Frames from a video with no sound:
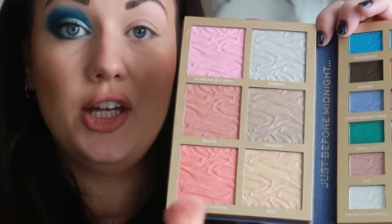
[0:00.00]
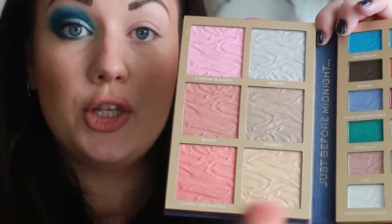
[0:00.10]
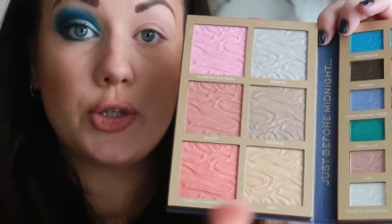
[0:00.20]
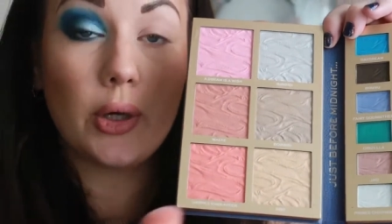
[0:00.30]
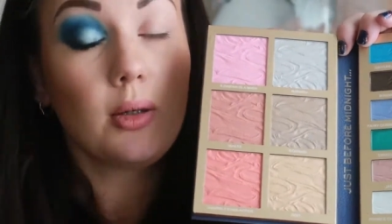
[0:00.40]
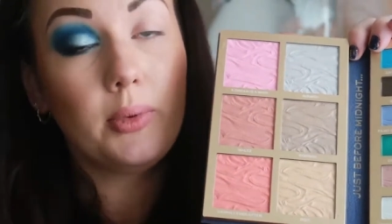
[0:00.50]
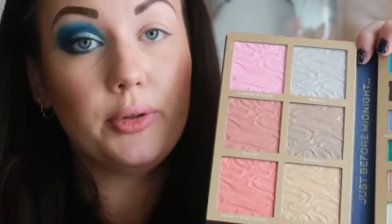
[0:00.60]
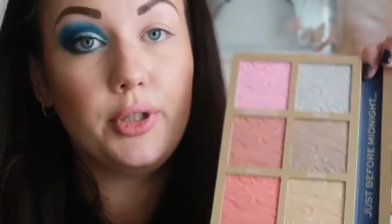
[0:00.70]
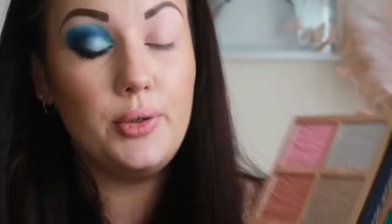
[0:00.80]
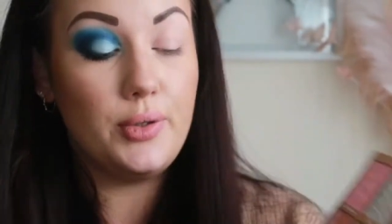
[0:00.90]
So I will
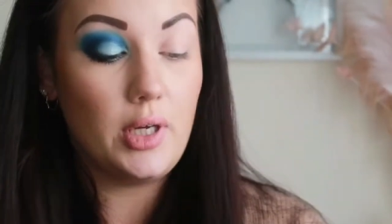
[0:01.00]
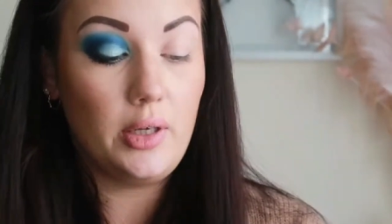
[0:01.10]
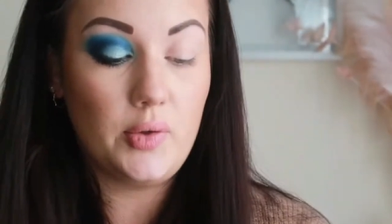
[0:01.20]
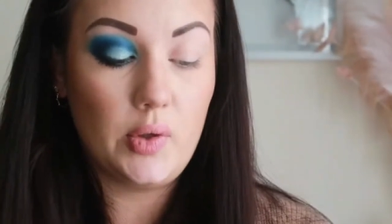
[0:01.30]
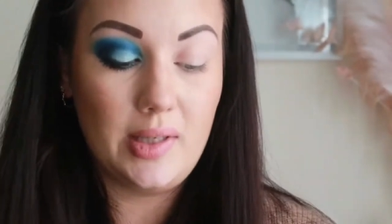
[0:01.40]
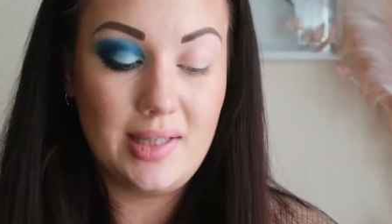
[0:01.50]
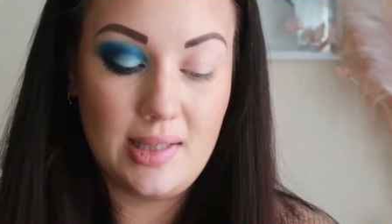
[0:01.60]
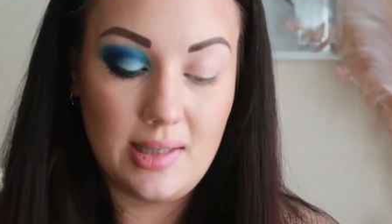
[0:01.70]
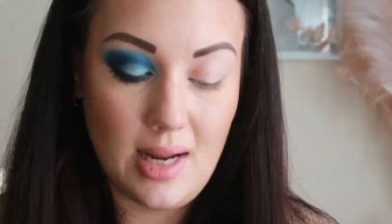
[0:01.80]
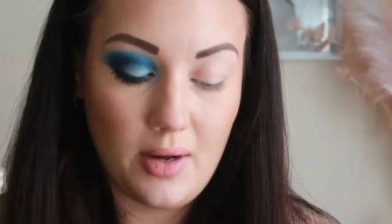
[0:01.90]
use those, so let's
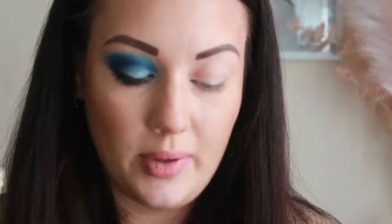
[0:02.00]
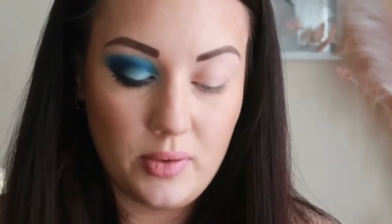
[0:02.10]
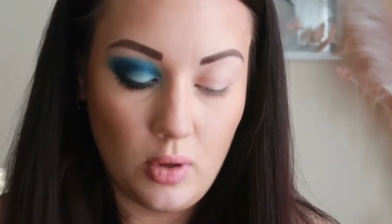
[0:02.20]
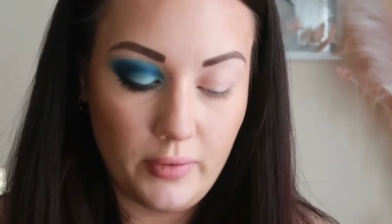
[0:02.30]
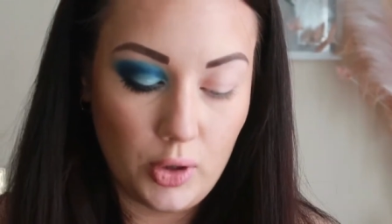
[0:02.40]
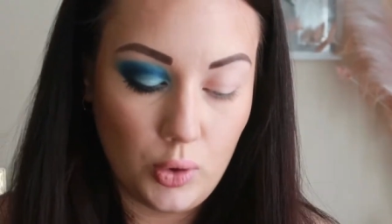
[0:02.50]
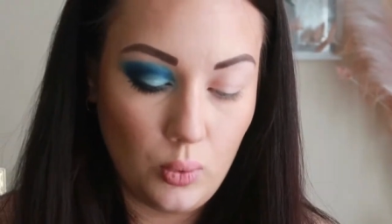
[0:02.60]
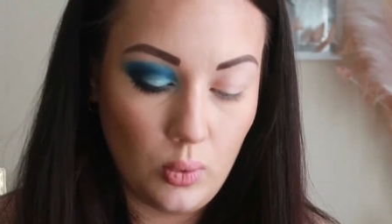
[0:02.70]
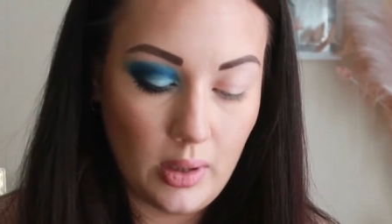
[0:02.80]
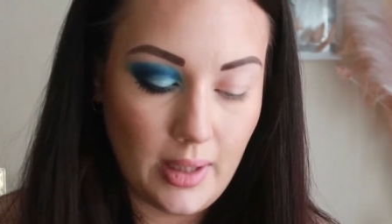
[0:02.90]
stick with sort of the
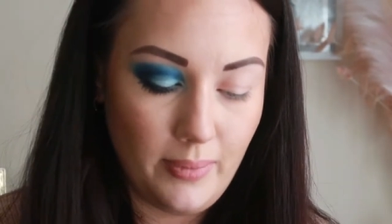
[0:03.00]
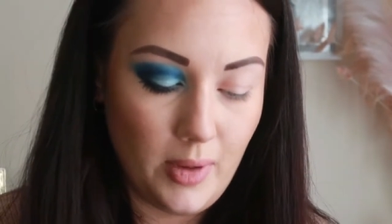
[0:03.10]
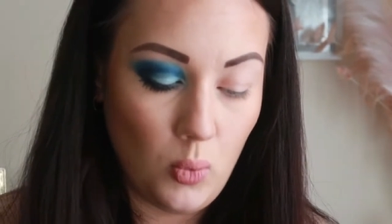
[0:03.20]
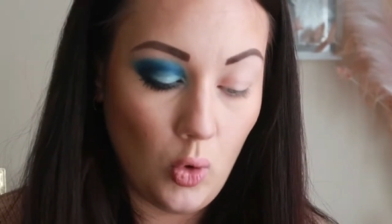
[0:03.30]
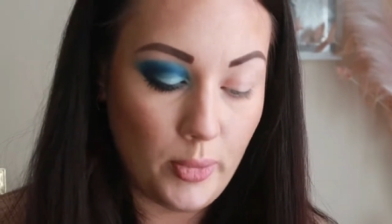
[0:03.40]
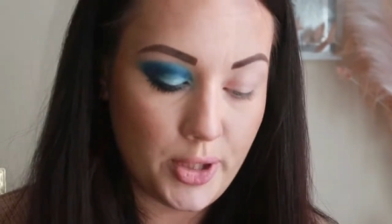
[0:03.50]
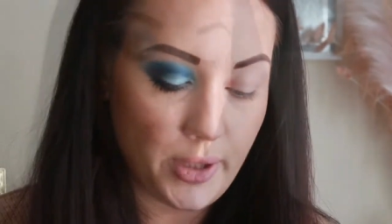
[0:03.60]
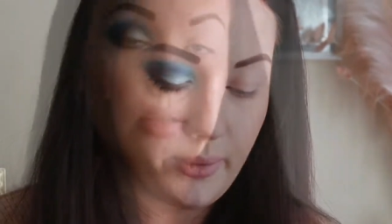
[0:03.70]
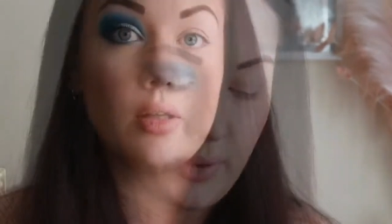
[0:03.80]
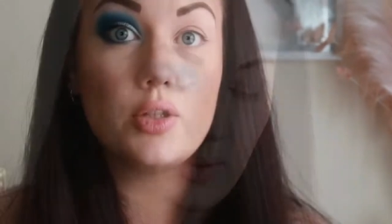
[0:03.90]
cool, the warmer
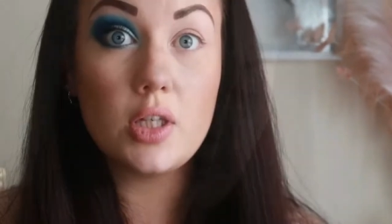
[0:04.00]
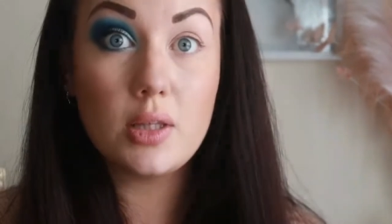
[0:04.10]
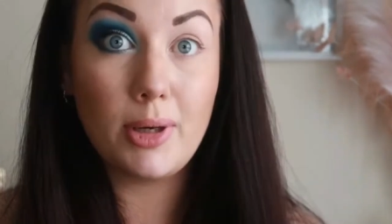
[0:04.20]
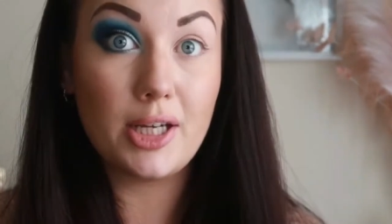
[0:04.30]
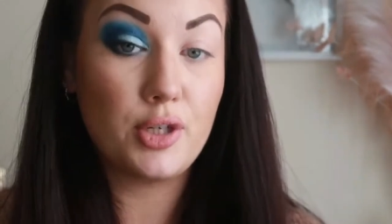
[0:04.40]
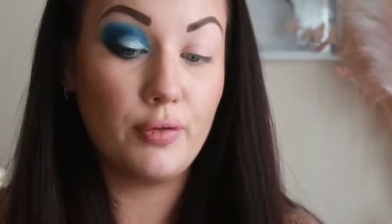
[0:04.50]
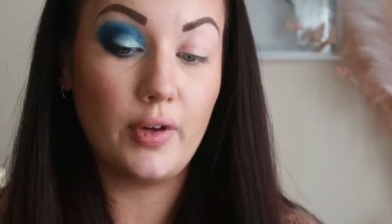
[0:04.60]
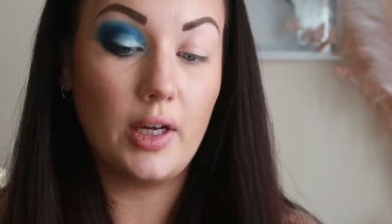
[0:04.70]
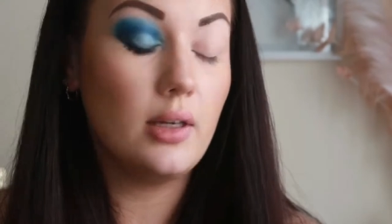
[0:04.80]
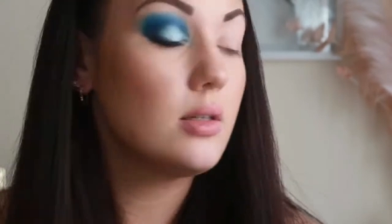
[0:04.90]
tones. So I'll do the blusher
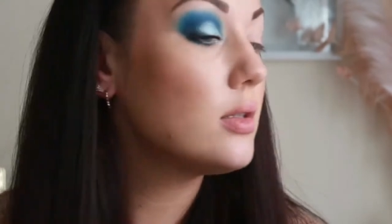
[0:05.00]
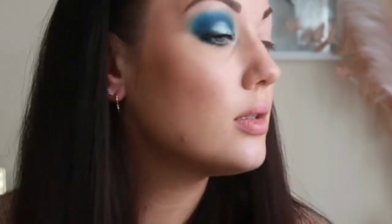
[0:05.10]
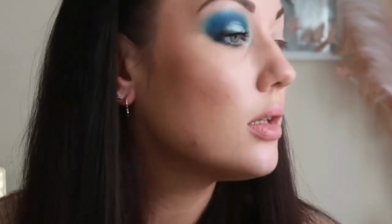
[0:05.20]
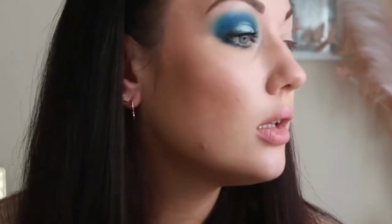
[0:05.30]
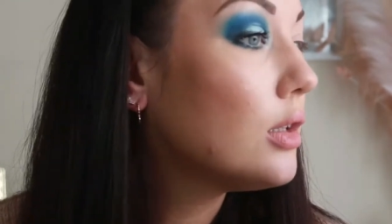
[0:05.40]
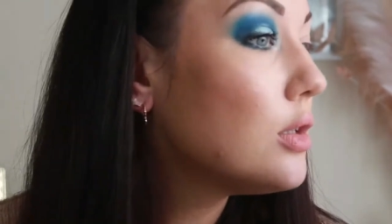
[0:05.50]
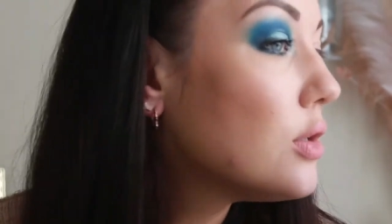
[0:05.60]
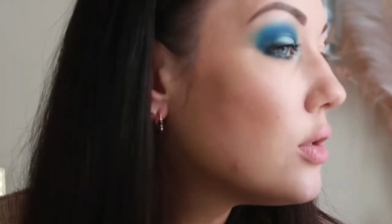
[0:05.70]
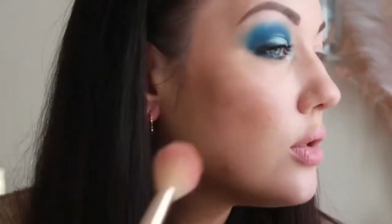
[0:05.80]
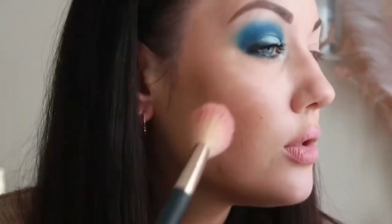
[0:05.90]
first.
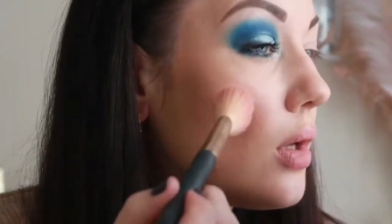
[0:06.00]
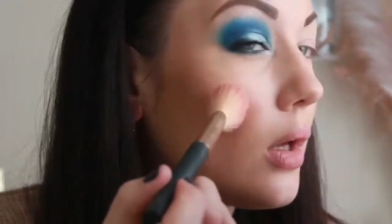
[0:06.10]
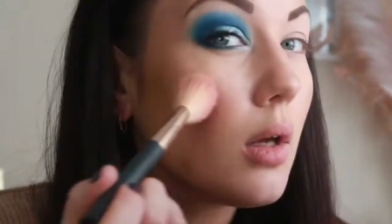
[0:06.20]
So